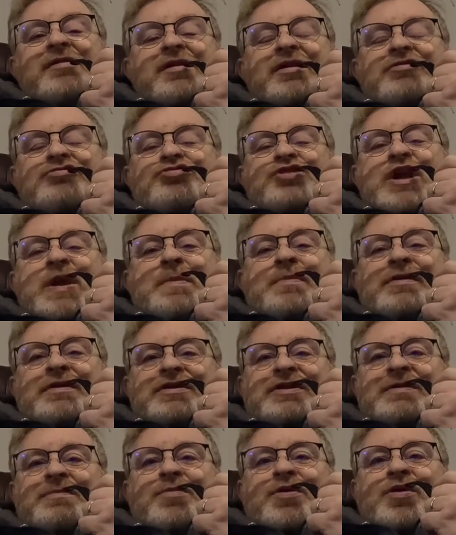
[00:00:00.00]
and creamier
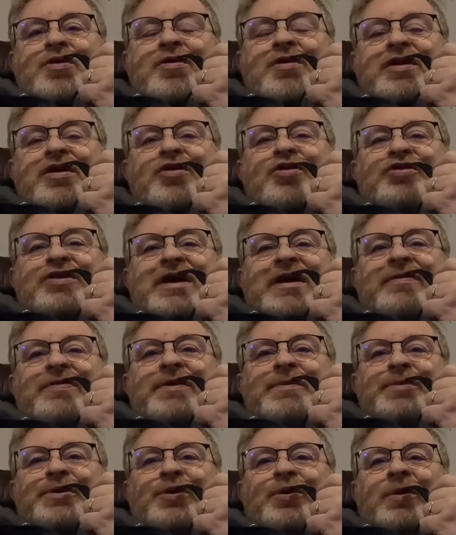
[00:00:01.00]
the more I go down the
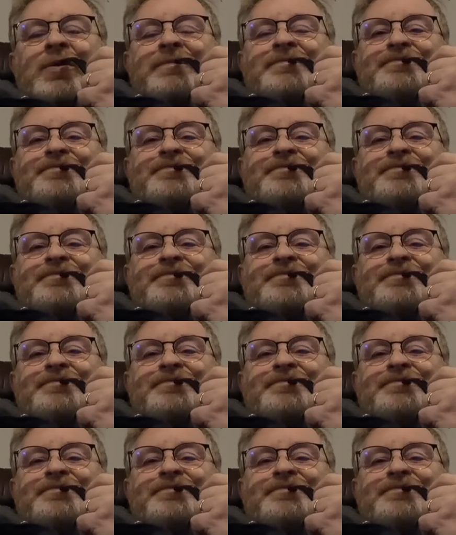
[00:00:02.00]
bowl.